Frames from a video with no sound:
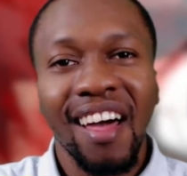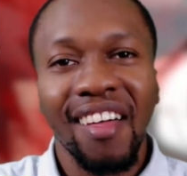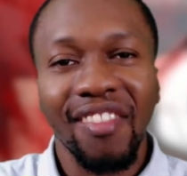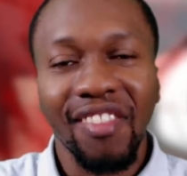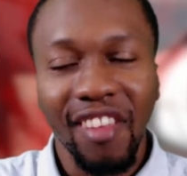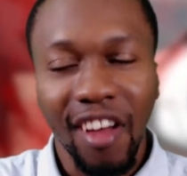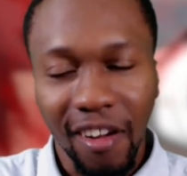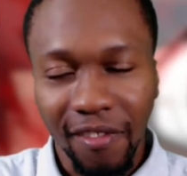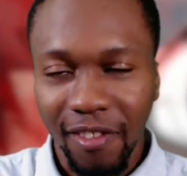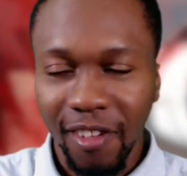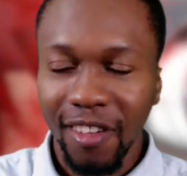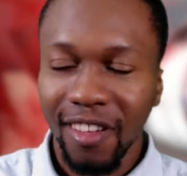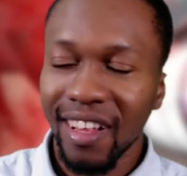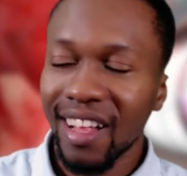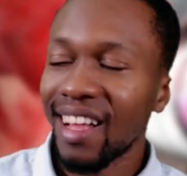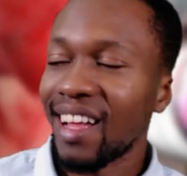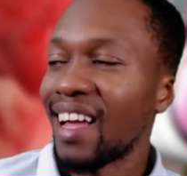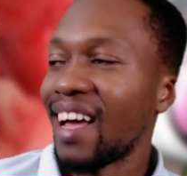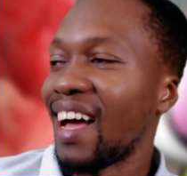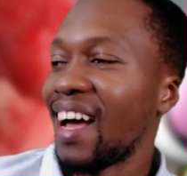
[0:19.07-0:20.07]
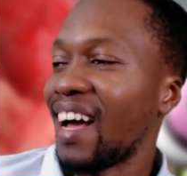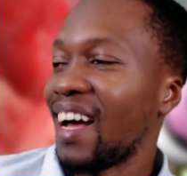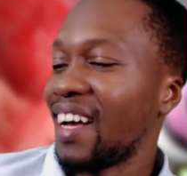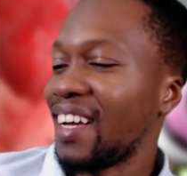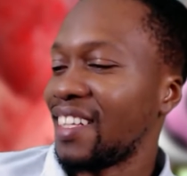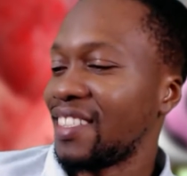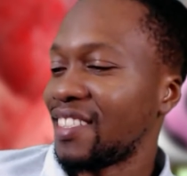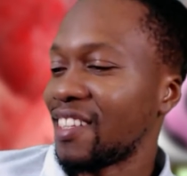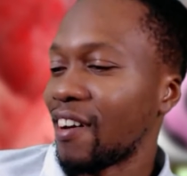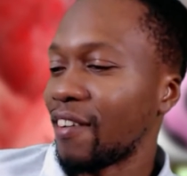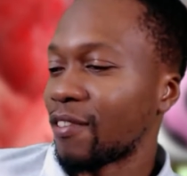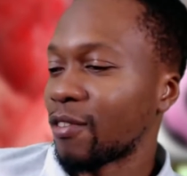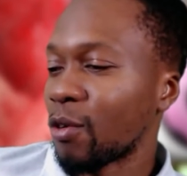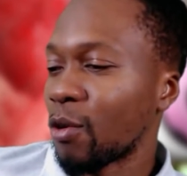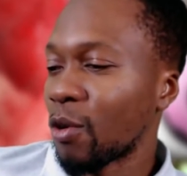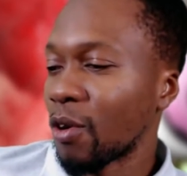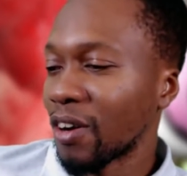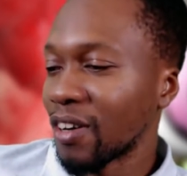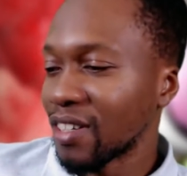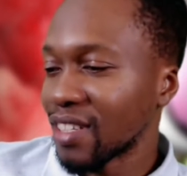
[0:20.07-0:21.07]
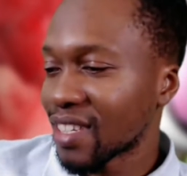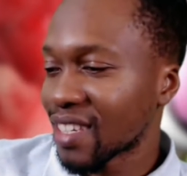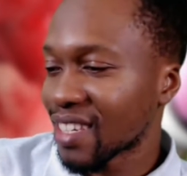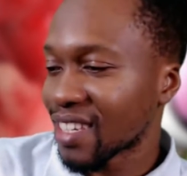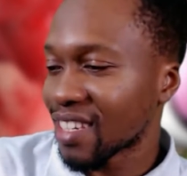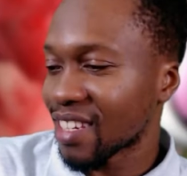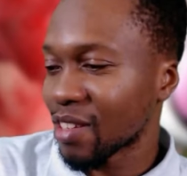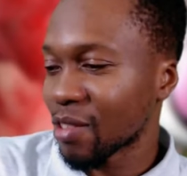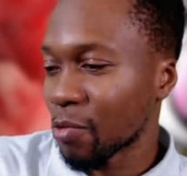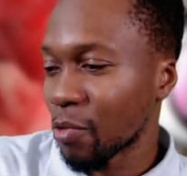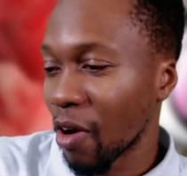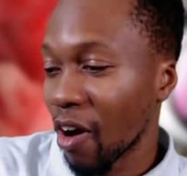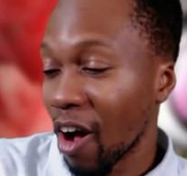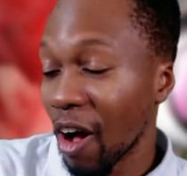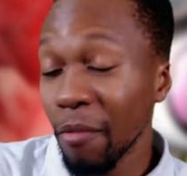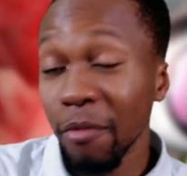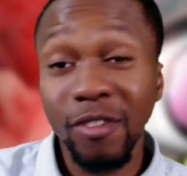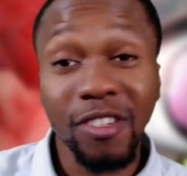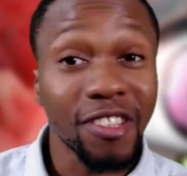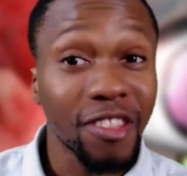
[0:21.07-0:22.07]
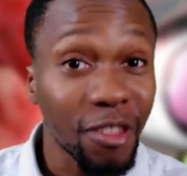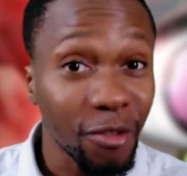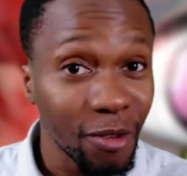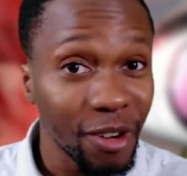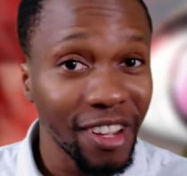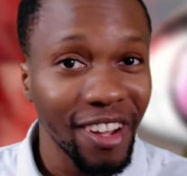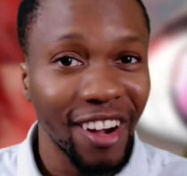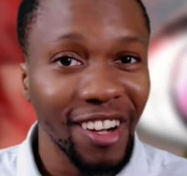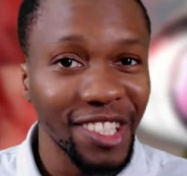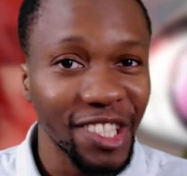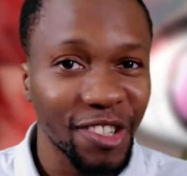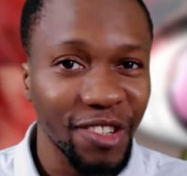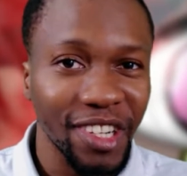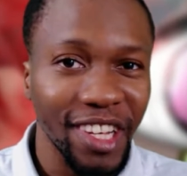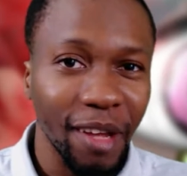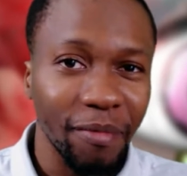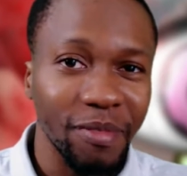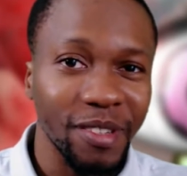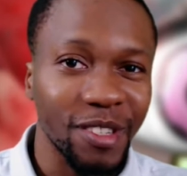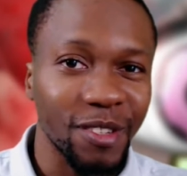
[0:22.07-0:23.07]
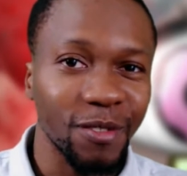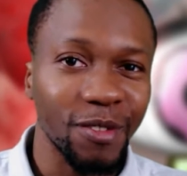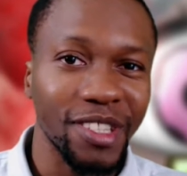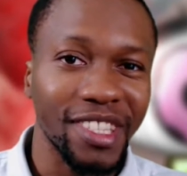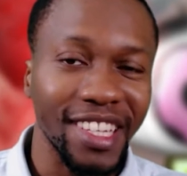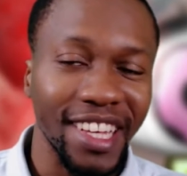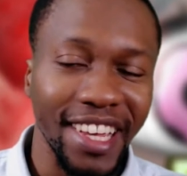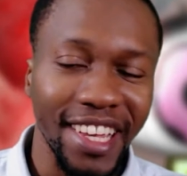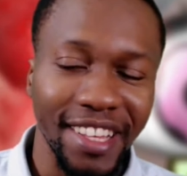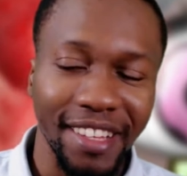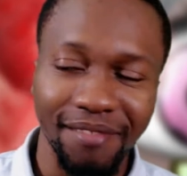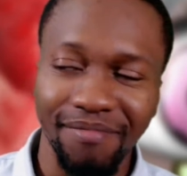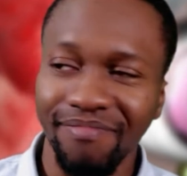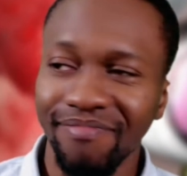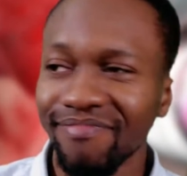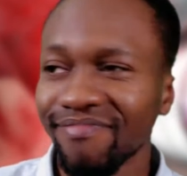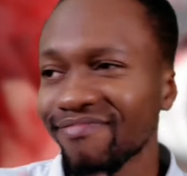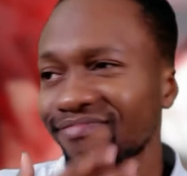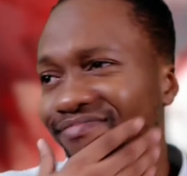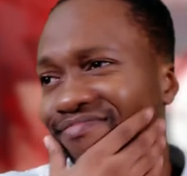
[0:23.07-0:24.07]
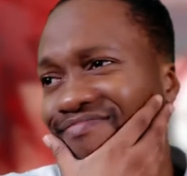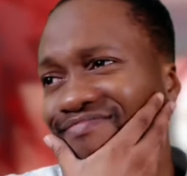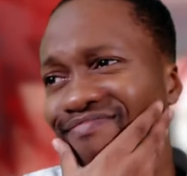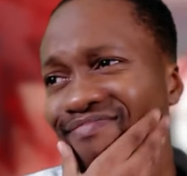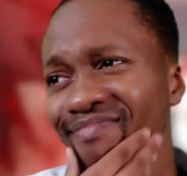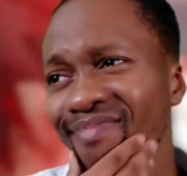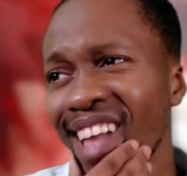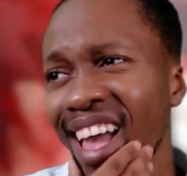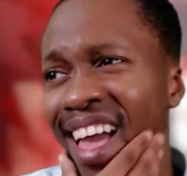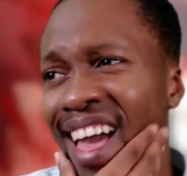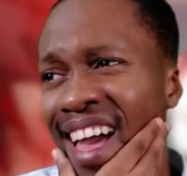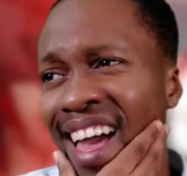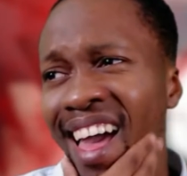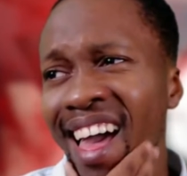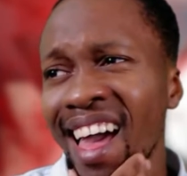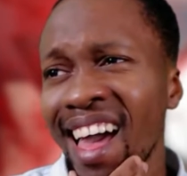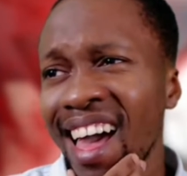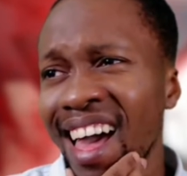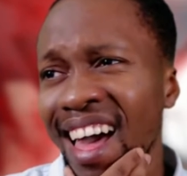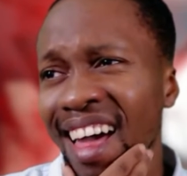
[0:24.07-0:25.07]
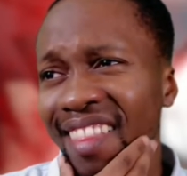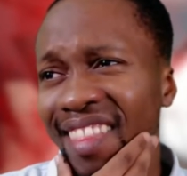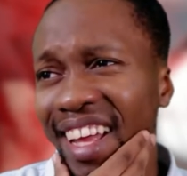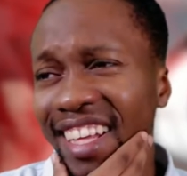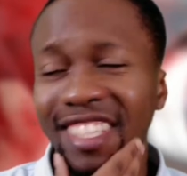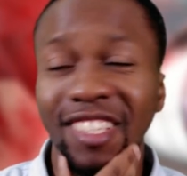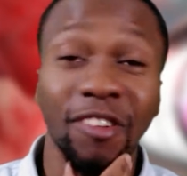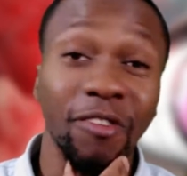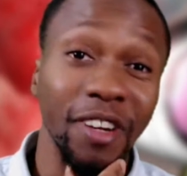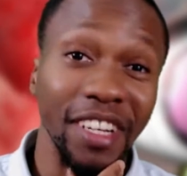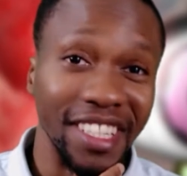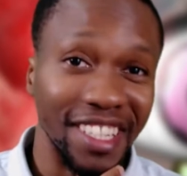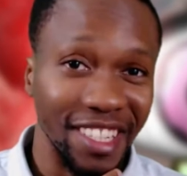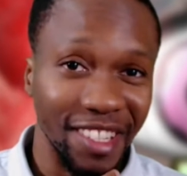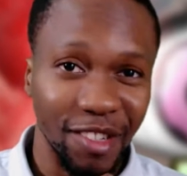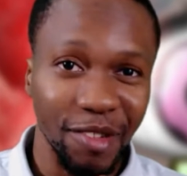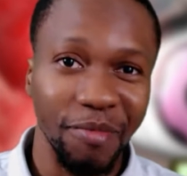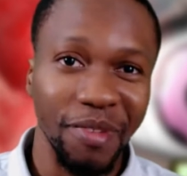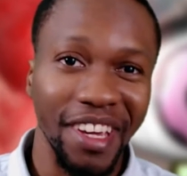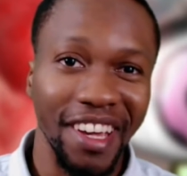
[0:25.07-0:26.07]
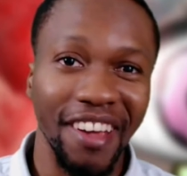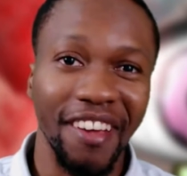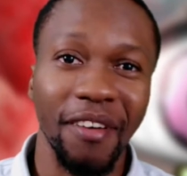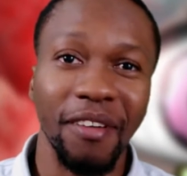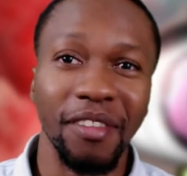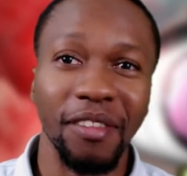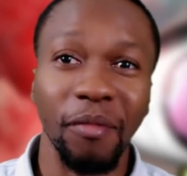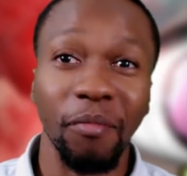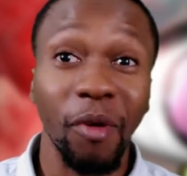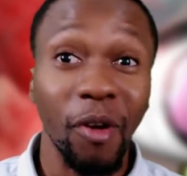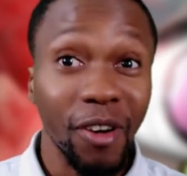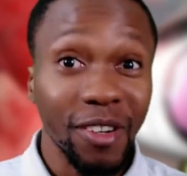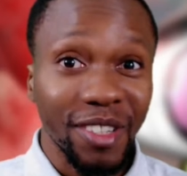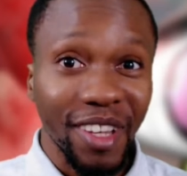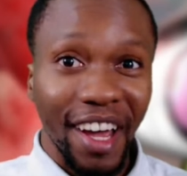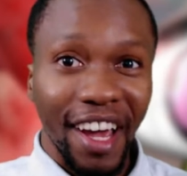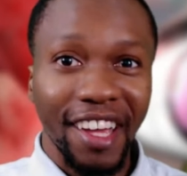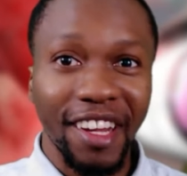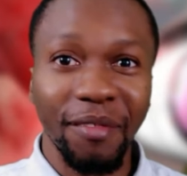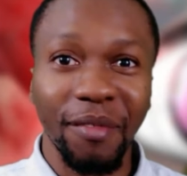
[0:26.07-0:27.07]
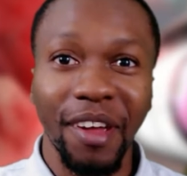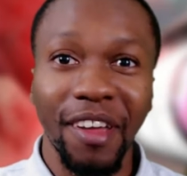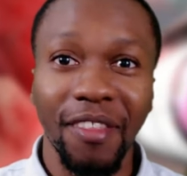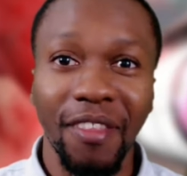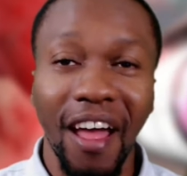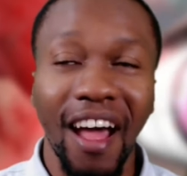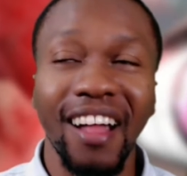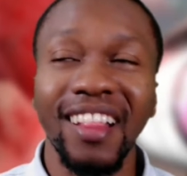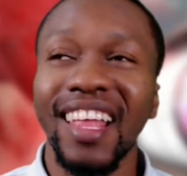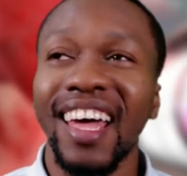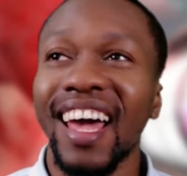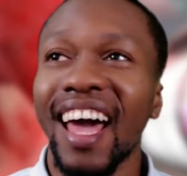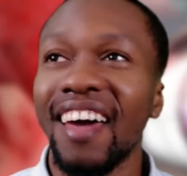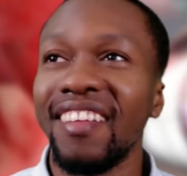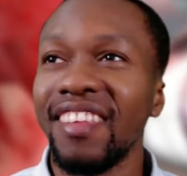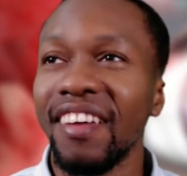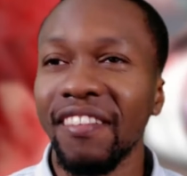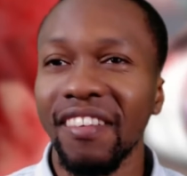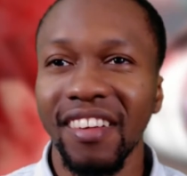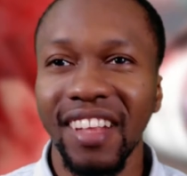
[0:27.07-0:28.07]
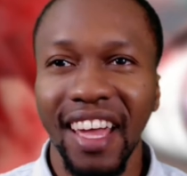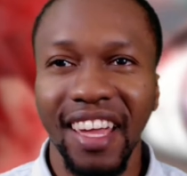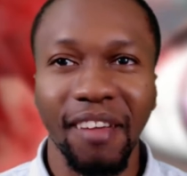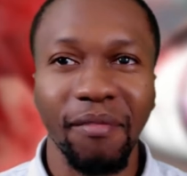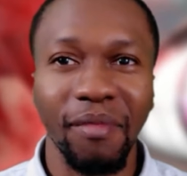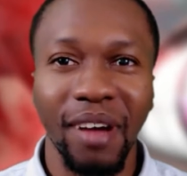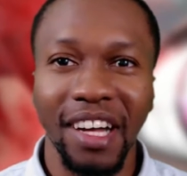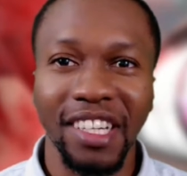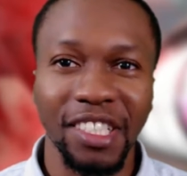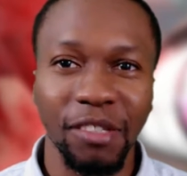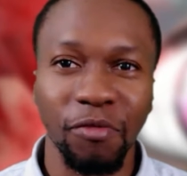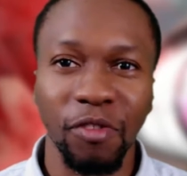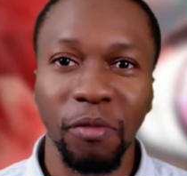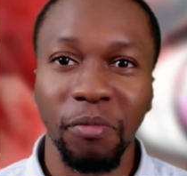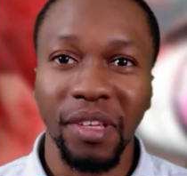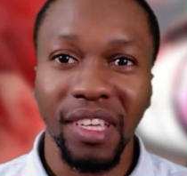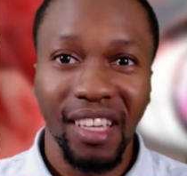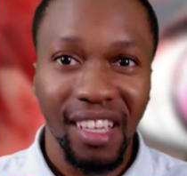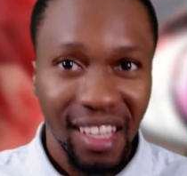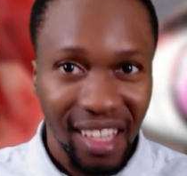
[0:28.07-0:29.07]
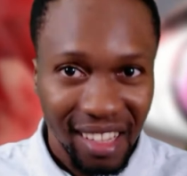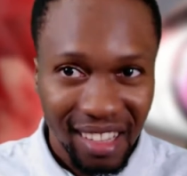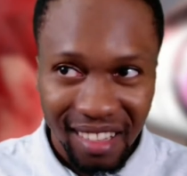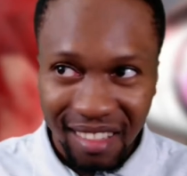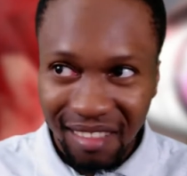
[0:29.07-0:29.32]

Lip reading: novel. And of course, we're almost 300 episodes in. That's crazy to me. The Boruto anime, I never imagined we'll be